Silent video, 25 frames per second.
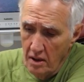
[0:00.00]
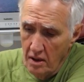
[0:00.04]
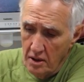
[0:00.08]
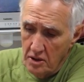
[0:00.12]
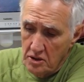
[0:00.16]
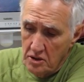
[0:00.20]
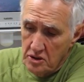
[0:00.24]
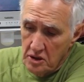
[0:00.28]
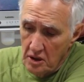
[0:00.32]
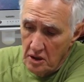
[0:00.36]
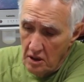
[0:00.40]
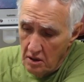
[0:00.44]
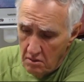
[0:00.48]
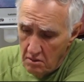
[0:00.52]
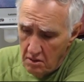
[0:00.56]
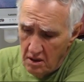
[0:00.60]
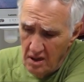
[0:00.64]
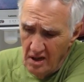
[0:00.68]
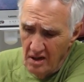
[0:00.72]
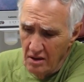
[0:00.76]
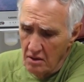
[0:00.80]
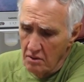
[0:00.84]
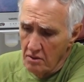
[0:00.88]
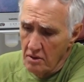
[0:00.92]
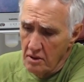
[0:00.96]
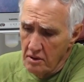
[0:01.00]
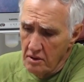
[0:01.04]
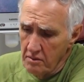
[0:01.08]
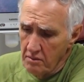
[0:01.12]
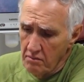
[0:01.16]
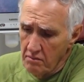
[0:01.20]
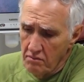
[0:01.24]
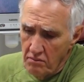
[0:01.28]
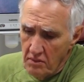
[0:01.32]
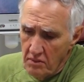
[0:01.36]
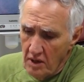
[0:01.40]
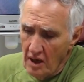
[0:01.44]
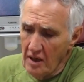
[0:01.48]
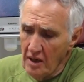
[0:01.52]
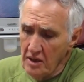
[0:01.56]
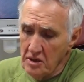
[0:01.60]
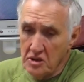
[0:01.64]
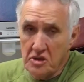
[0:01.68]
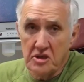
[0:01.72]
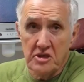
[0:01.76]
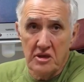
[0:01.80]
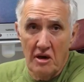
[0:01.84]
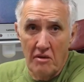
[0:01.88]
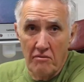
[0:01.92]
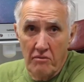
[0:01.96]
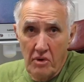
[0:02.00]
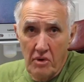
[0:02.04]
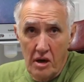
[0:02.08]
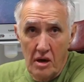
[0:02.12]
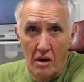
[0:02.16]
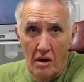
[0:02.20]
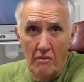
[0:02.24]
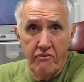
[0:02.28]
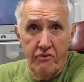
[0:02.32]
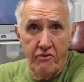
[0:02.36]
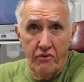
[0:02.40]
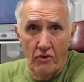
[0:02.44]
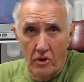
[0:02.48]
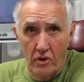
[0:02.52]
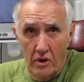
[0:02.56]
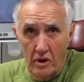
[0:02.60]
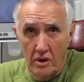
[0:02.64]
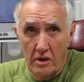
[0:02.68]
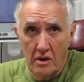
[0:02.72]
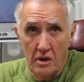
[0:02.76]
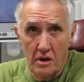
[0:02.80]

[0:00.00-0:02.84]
he said, you know, he kind of set me up for it.